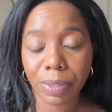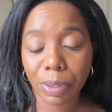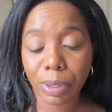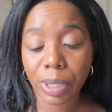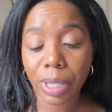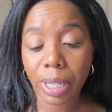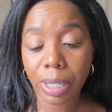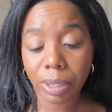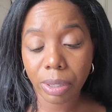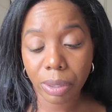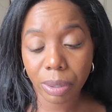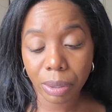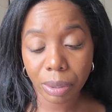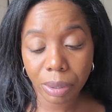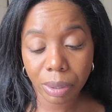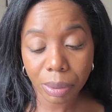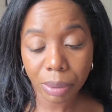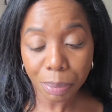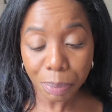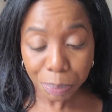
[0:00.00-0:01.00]
for
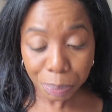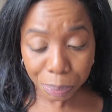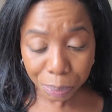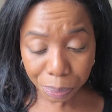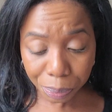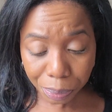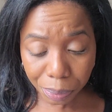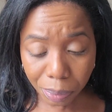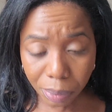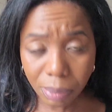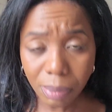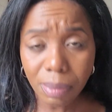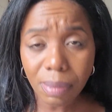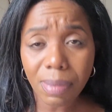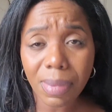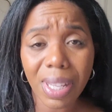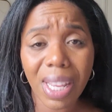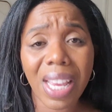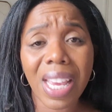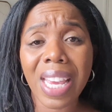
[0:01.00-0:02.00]
testers.
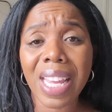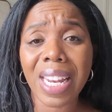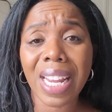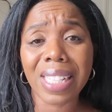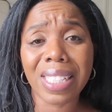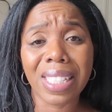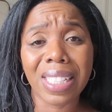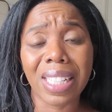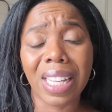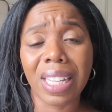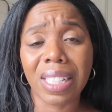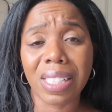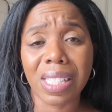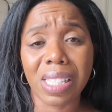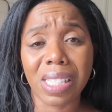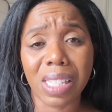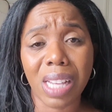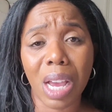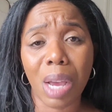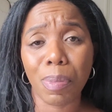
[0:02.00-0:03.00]
And I did like
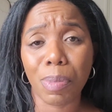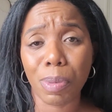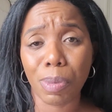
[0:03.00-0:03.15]
this top.